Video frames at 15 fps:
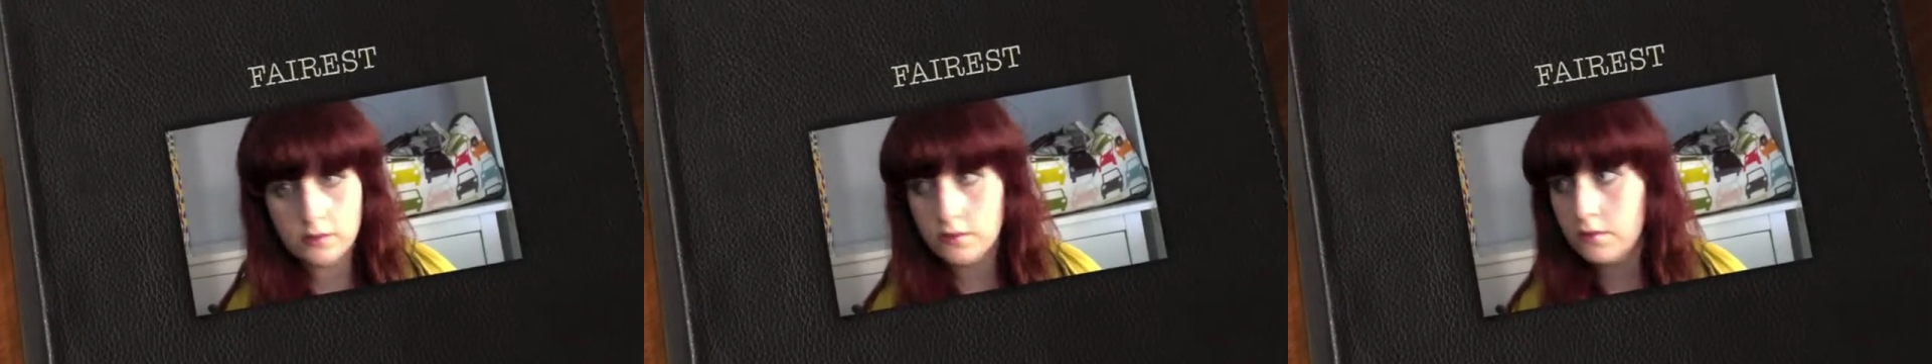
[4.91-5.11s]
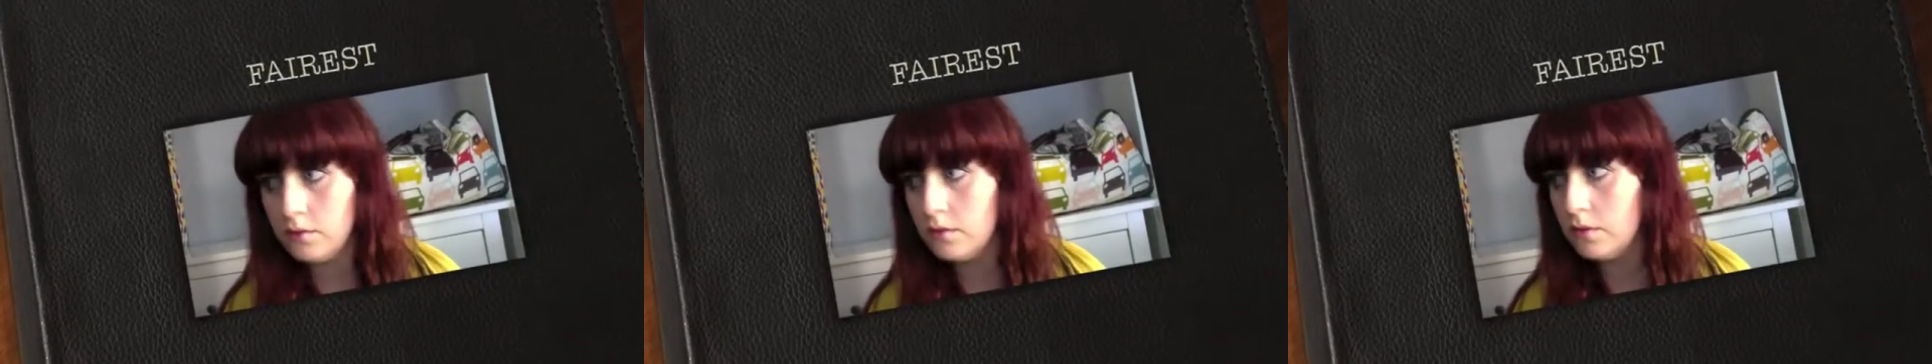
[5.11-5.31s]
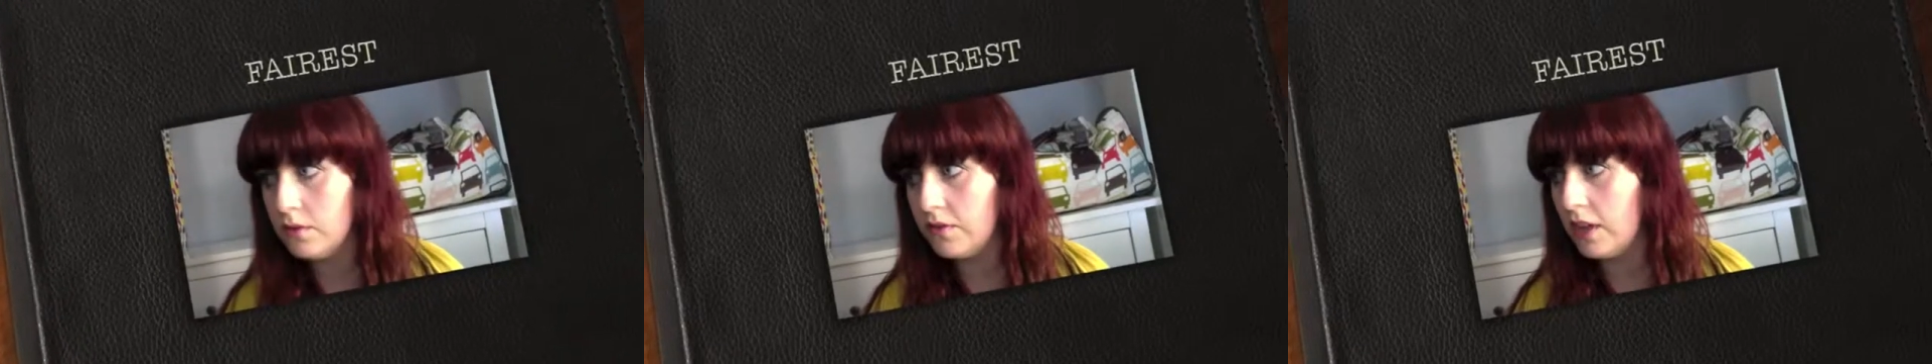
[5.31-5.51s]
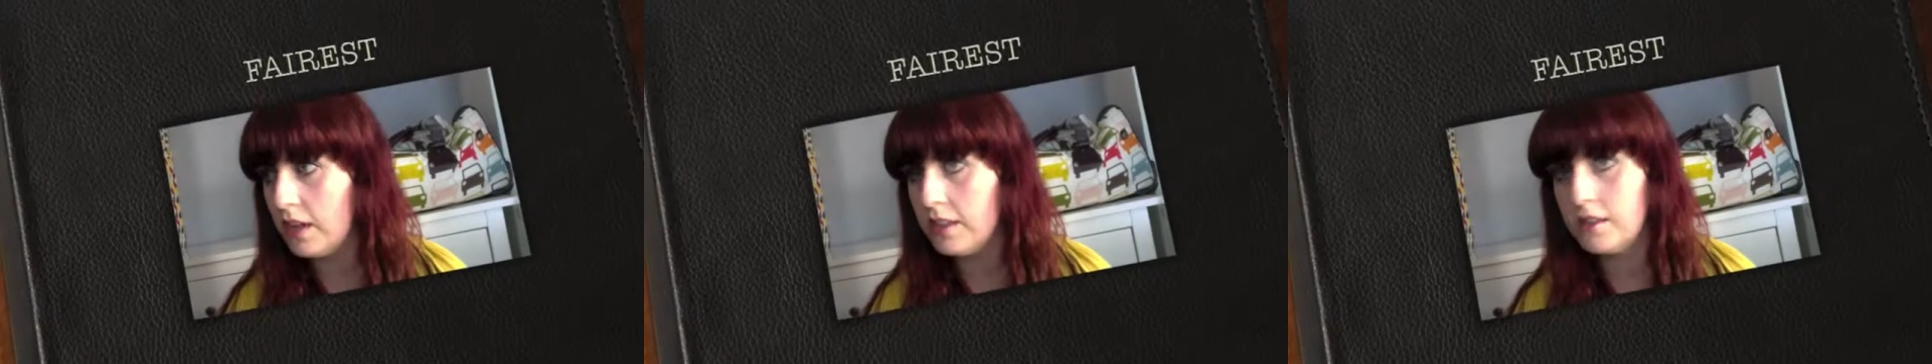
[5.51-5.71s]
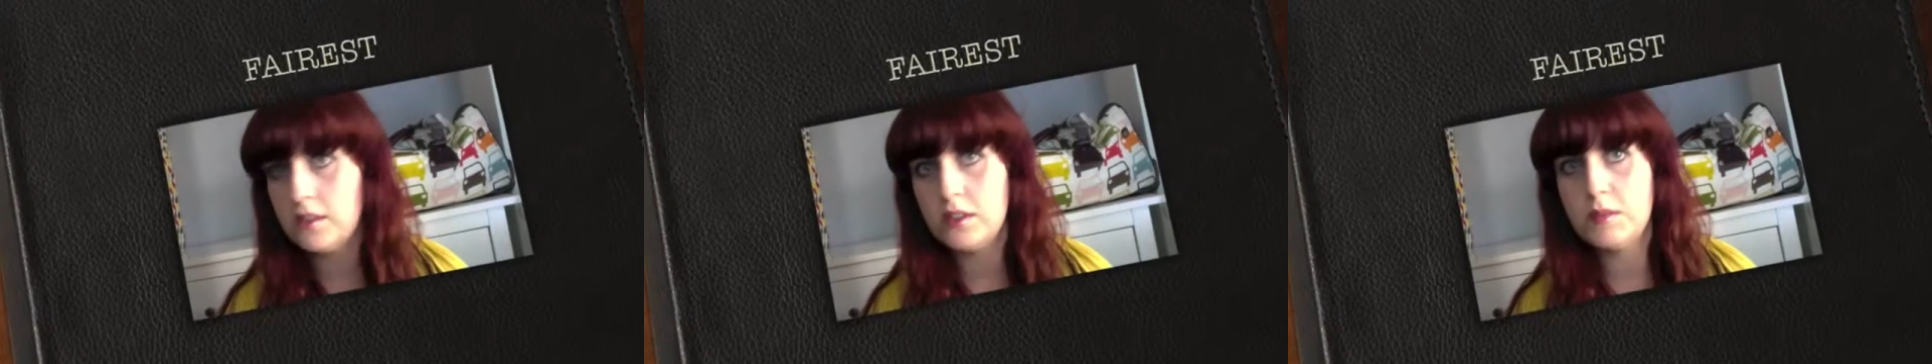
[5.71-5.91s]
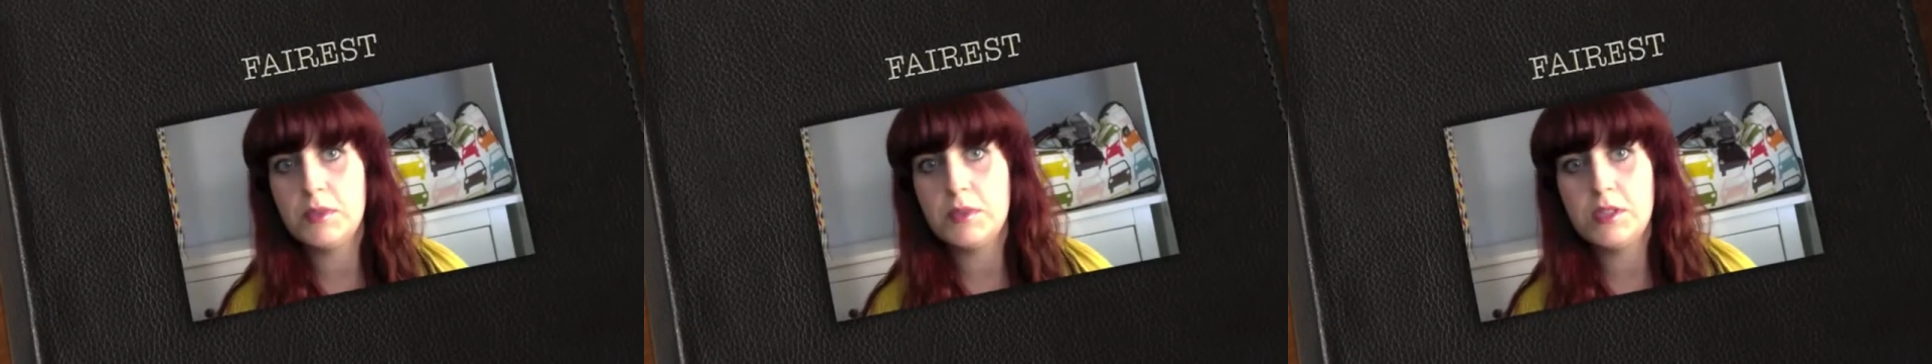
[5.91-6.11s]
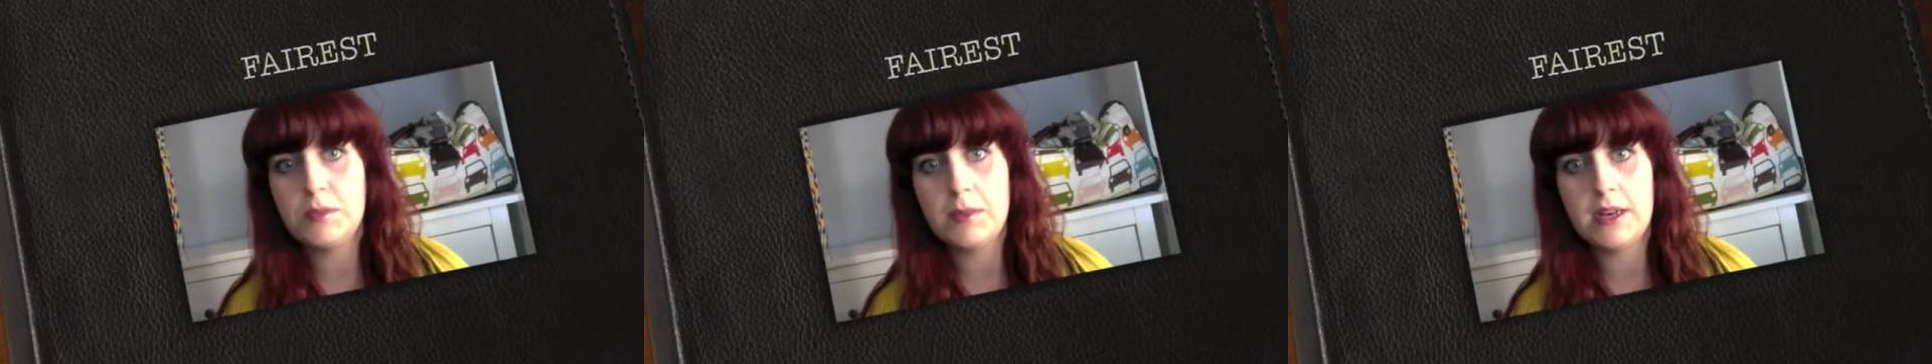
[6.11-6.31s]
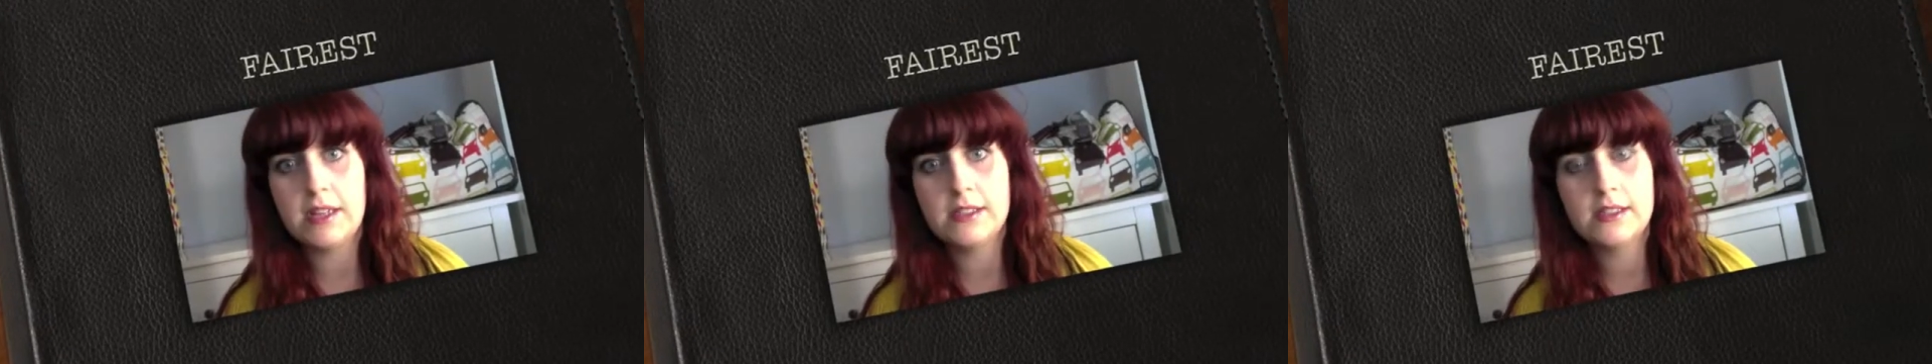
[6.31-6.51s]
oh, a fly has just buzzed
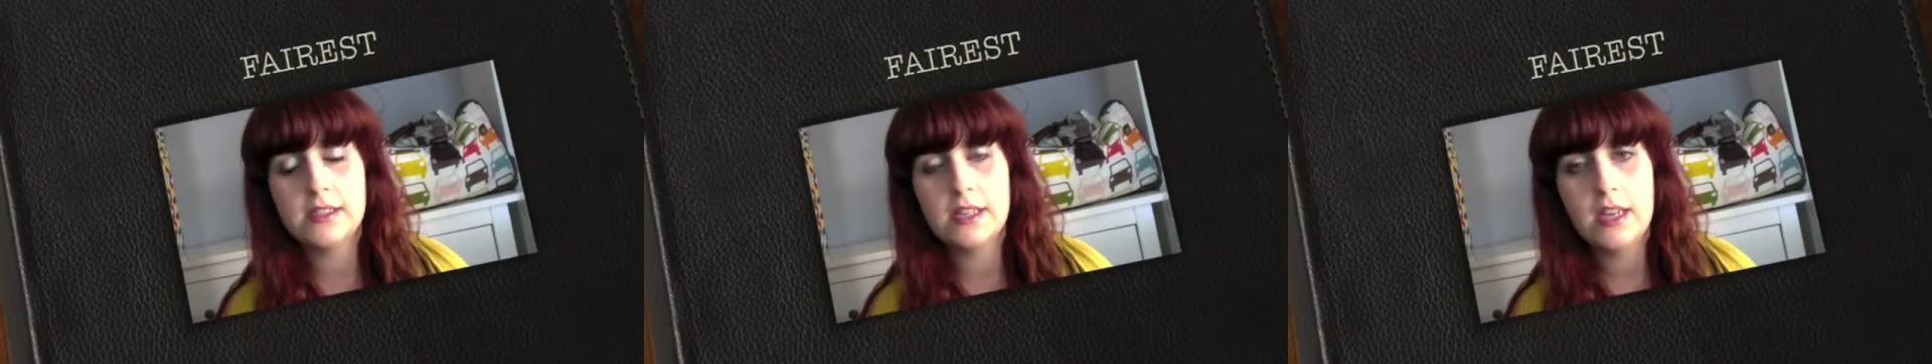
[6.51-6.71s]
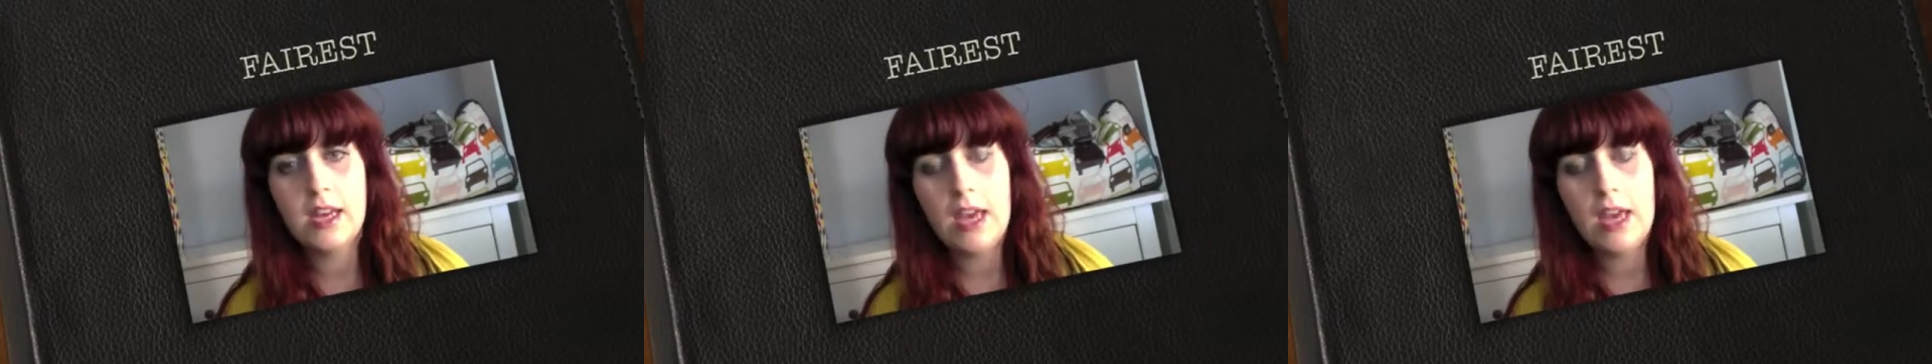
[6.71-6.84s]
past.